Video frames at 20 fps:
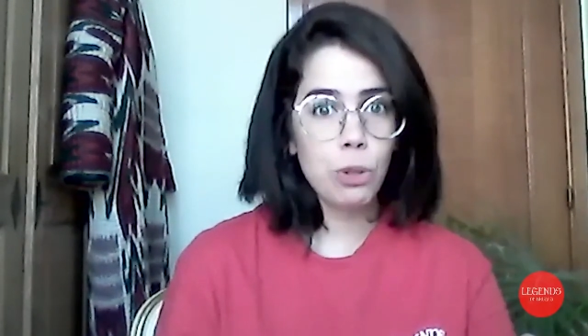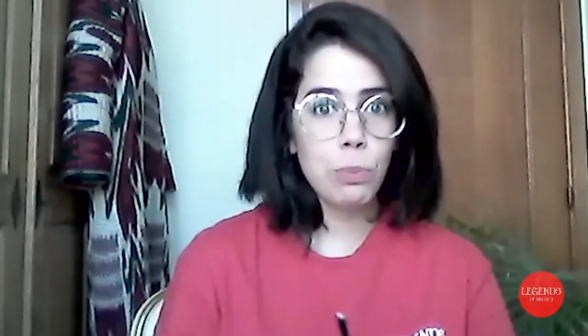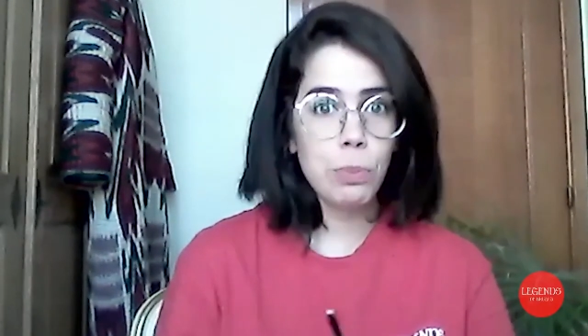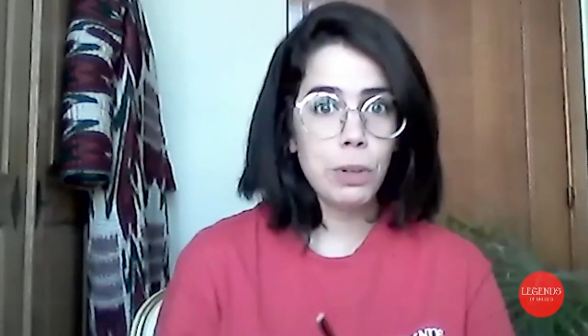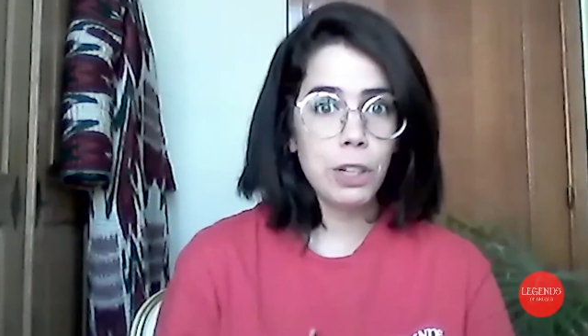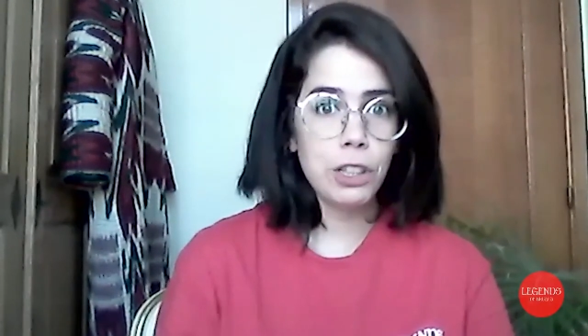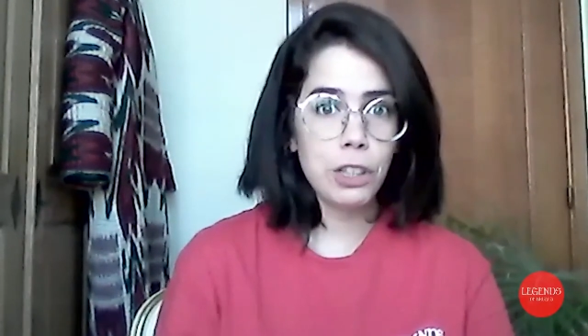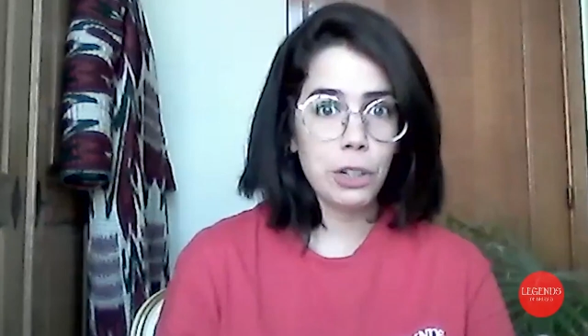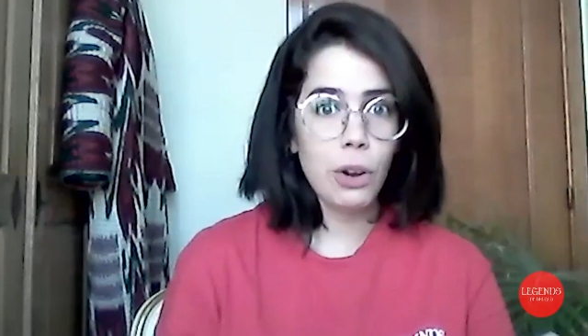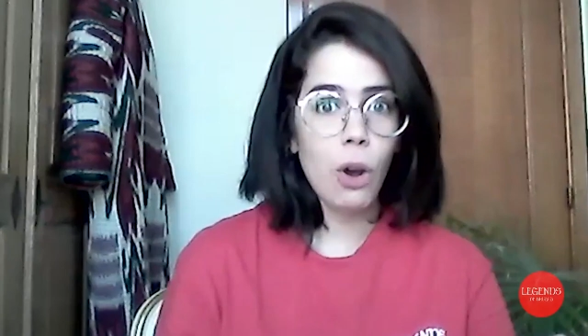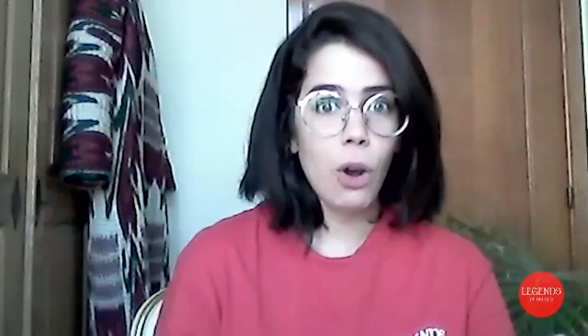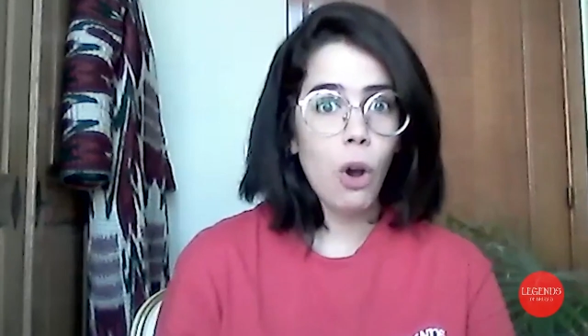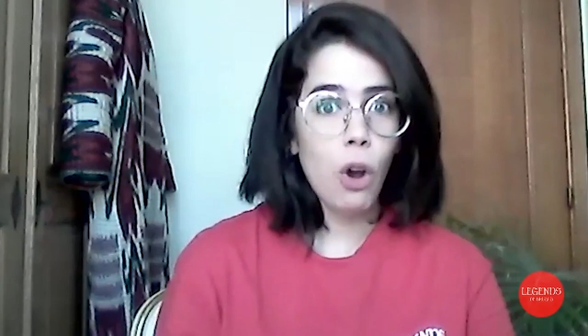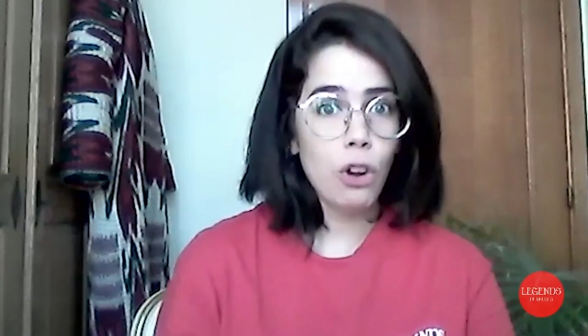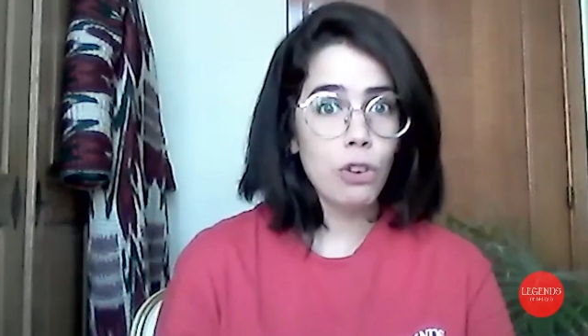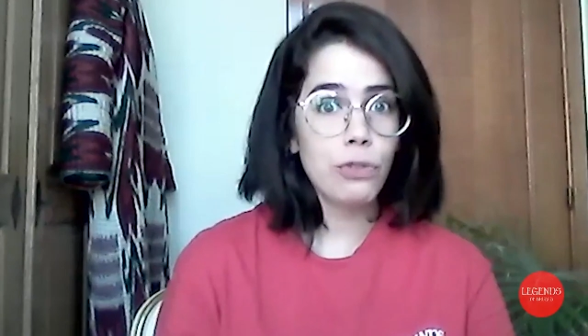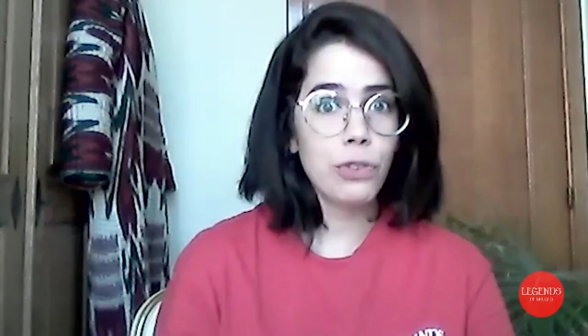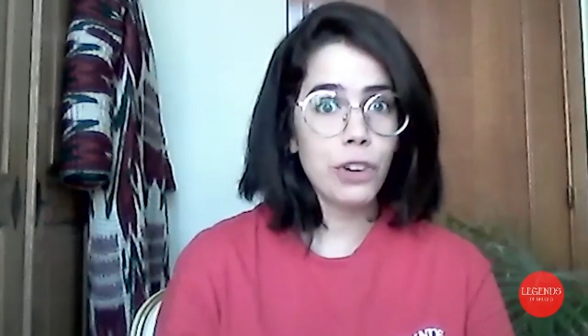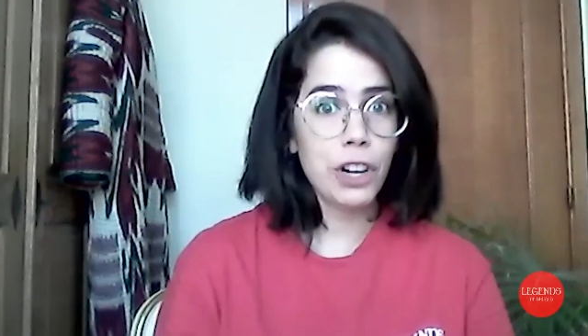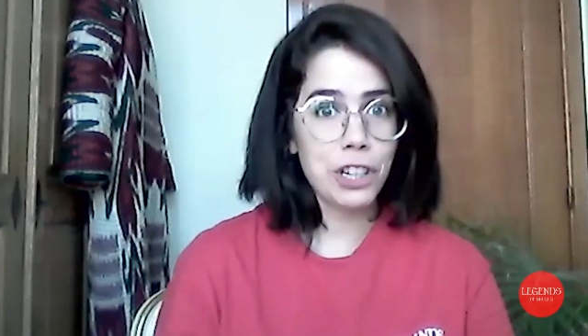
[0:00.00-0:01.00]
to build their
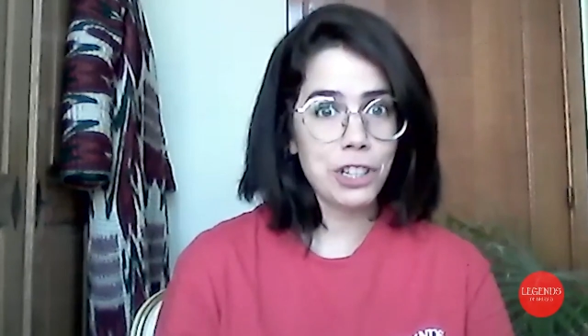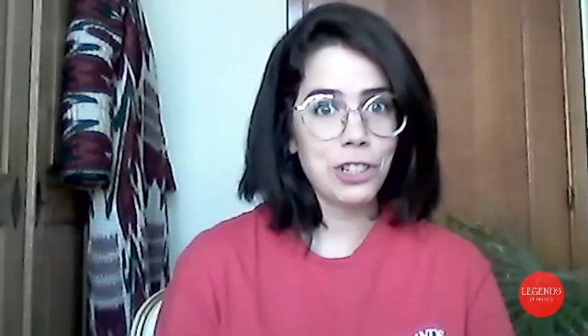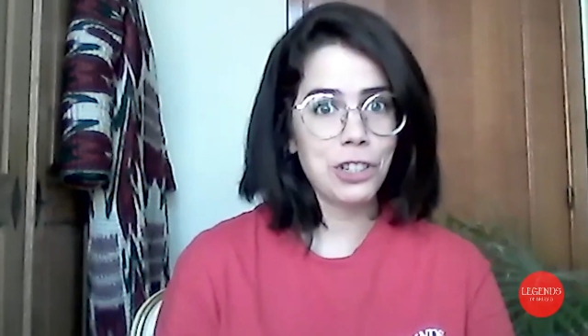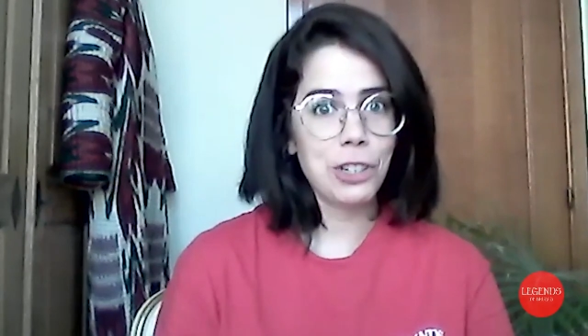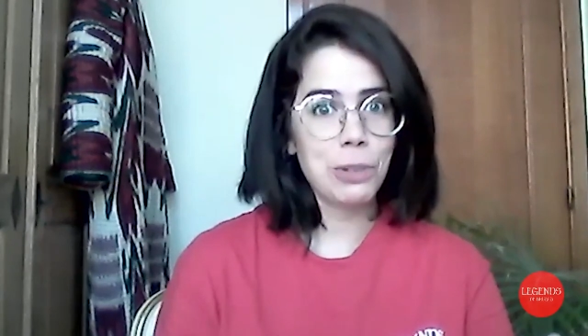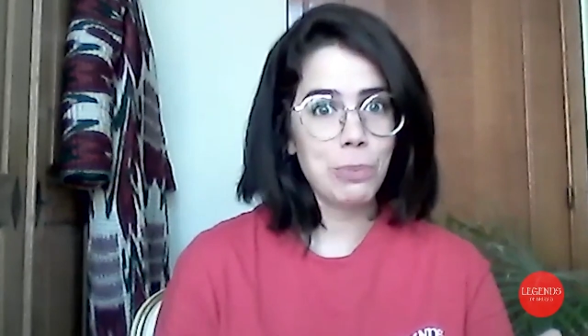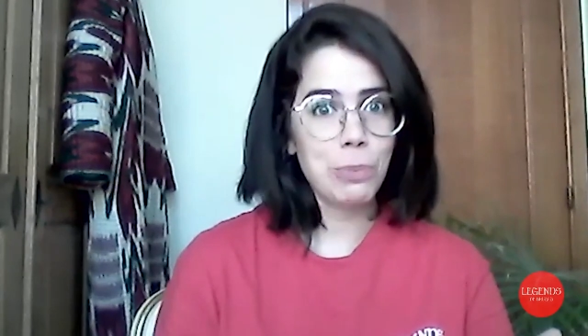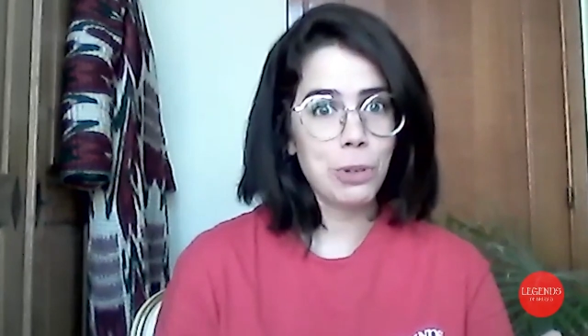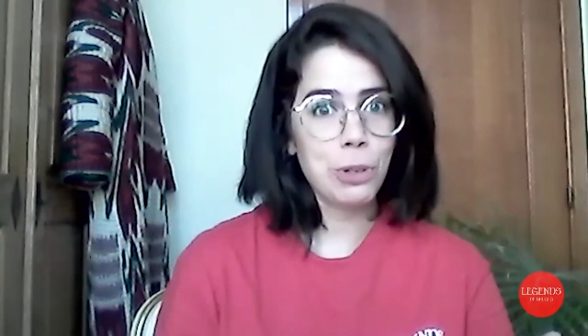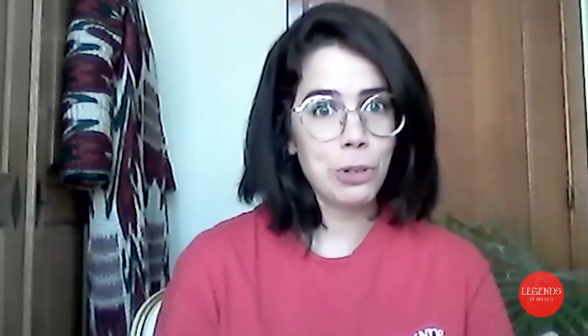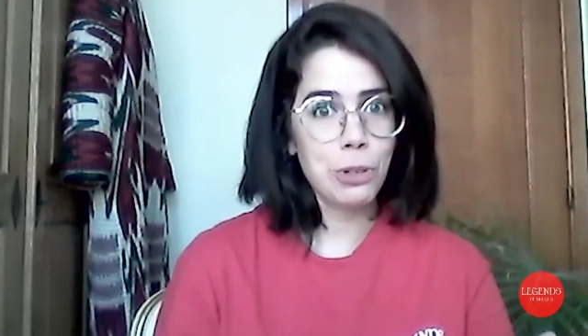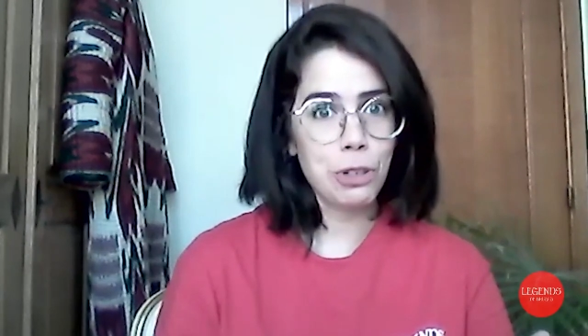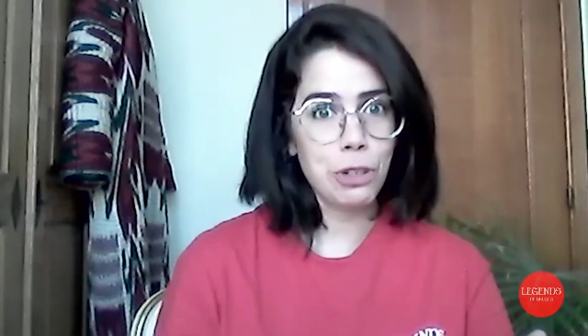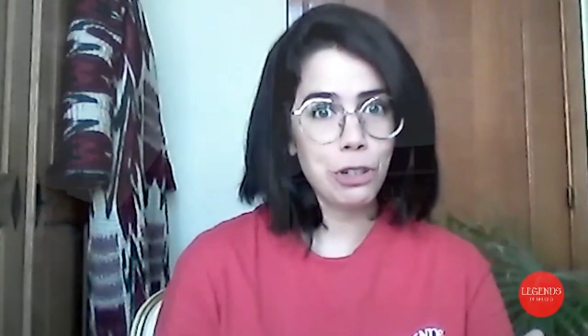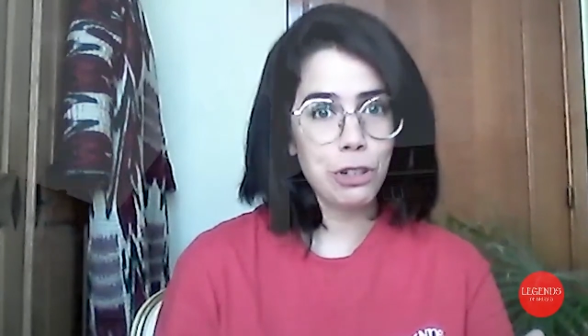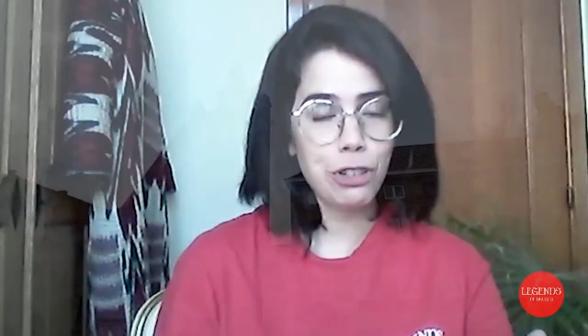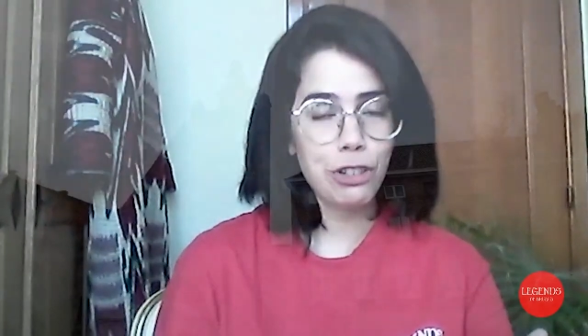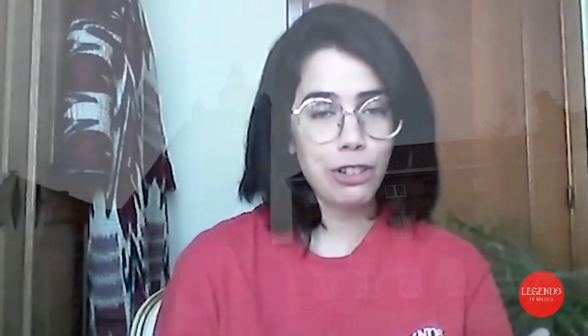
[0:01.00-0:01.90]
own version in Bruges.